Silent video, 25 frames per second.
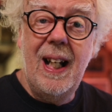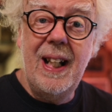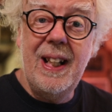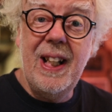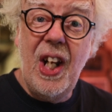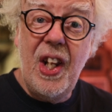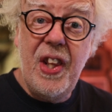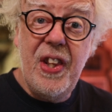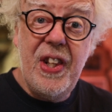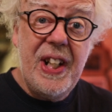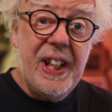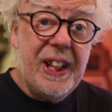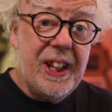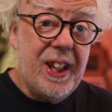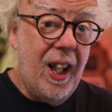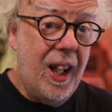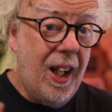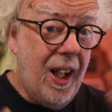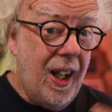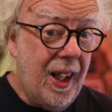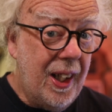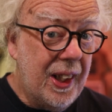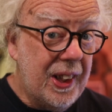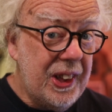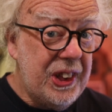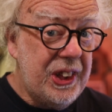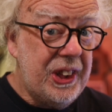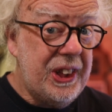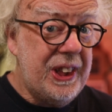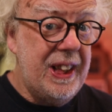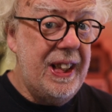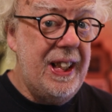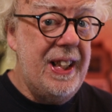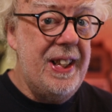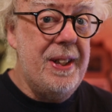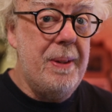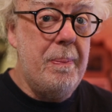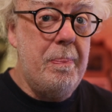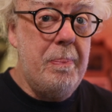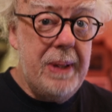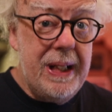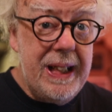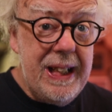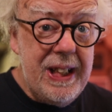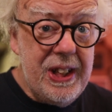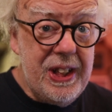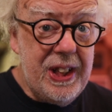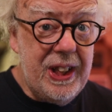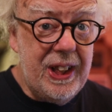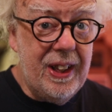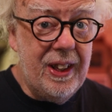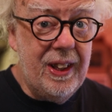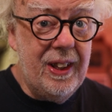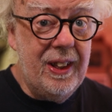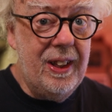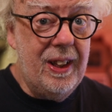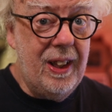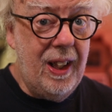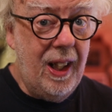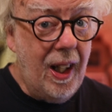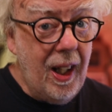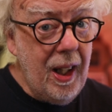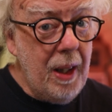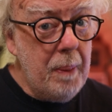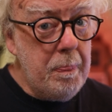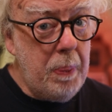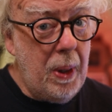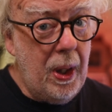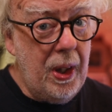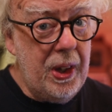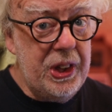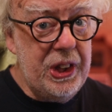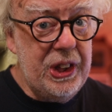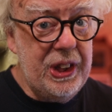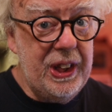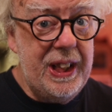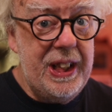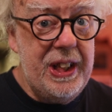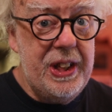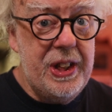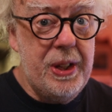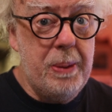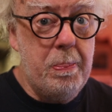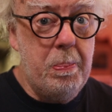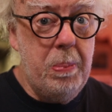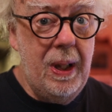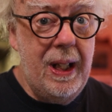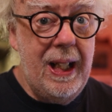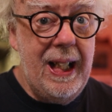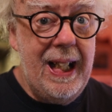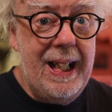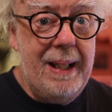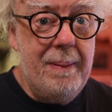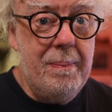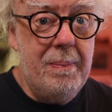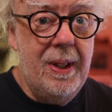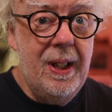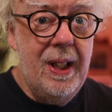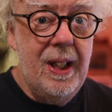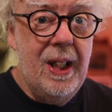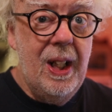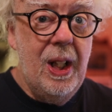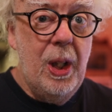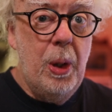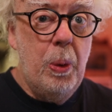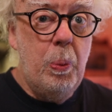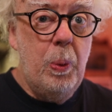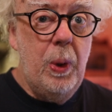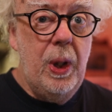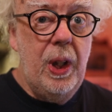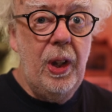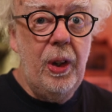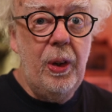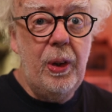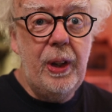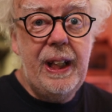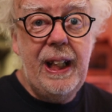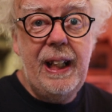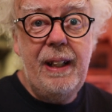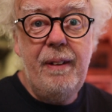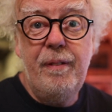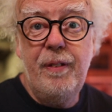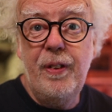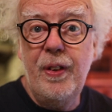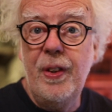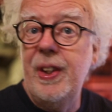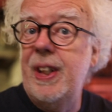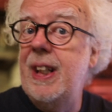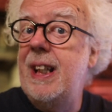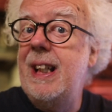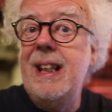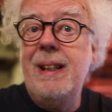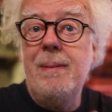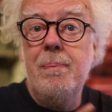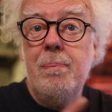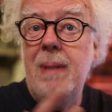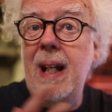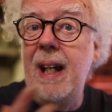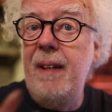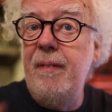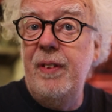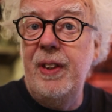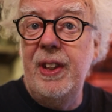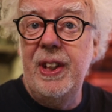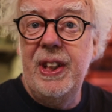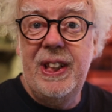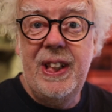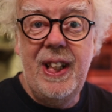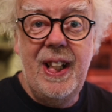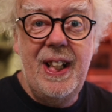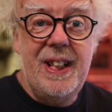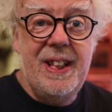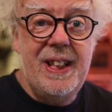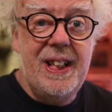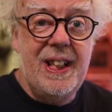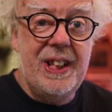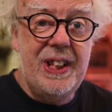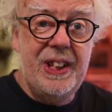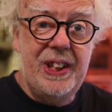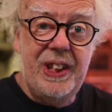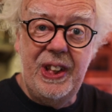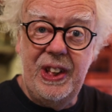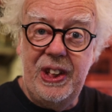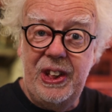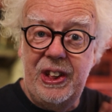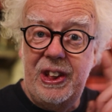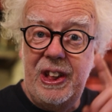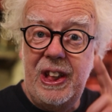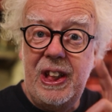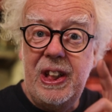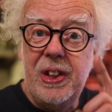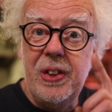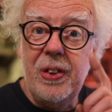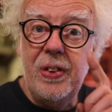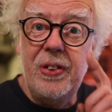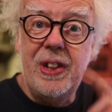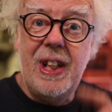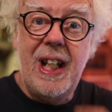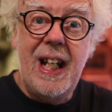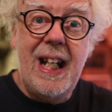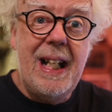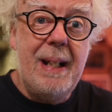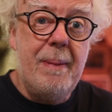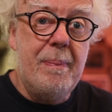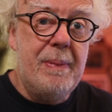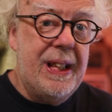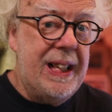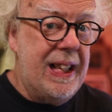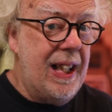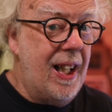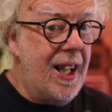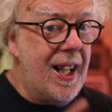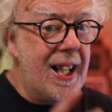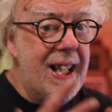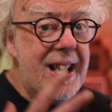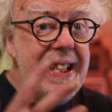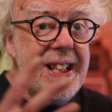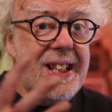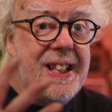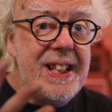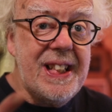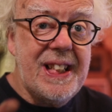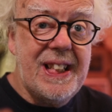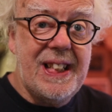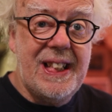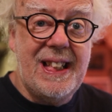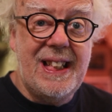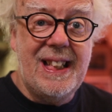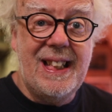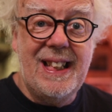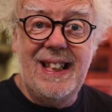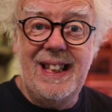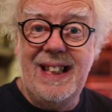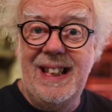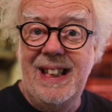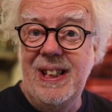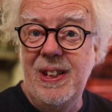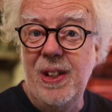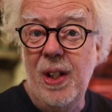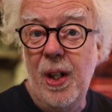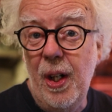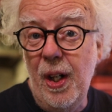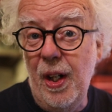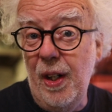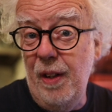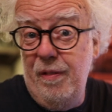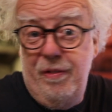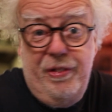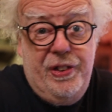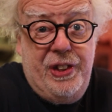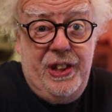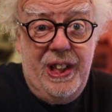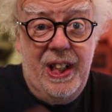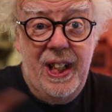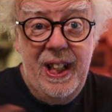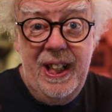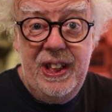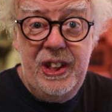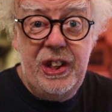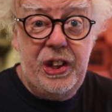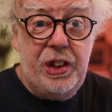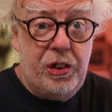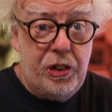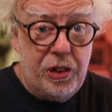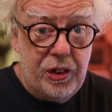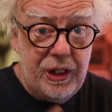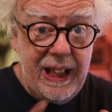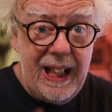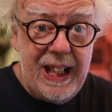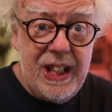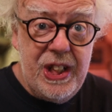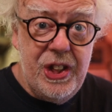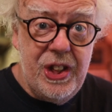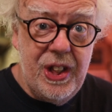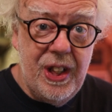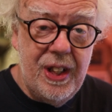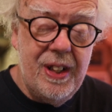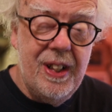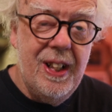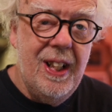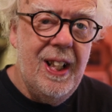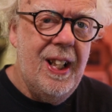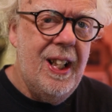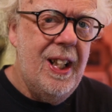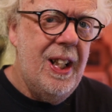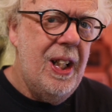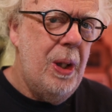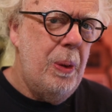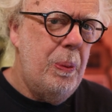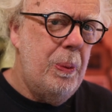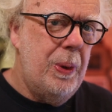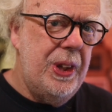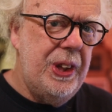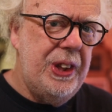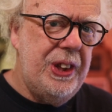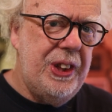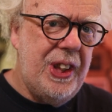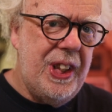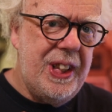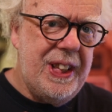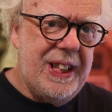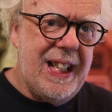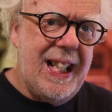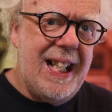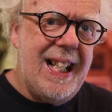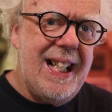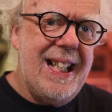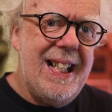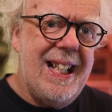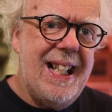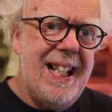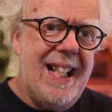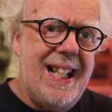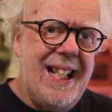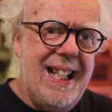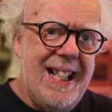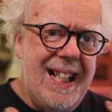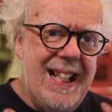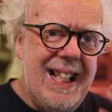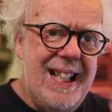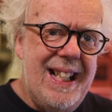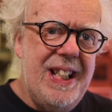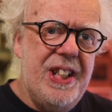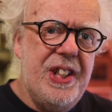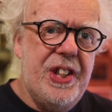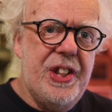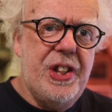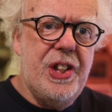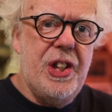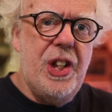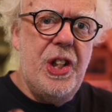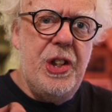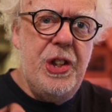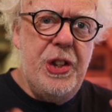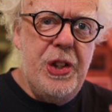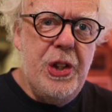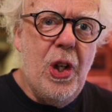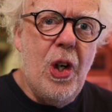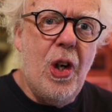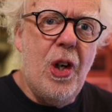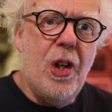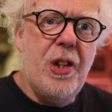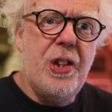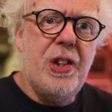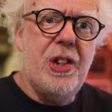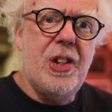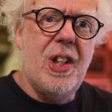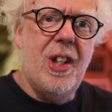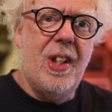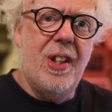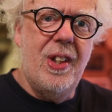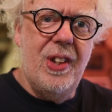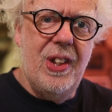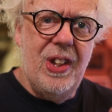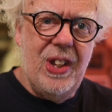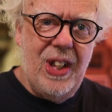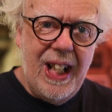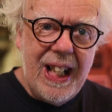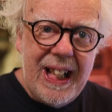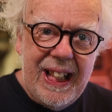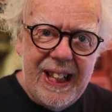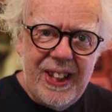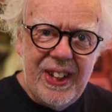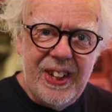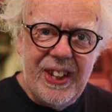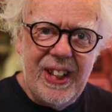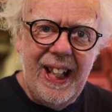And I think us in the media are partially to blame. We're looking for the maverick scientist, the single name, the Einstein of science creation, whereas today it's not like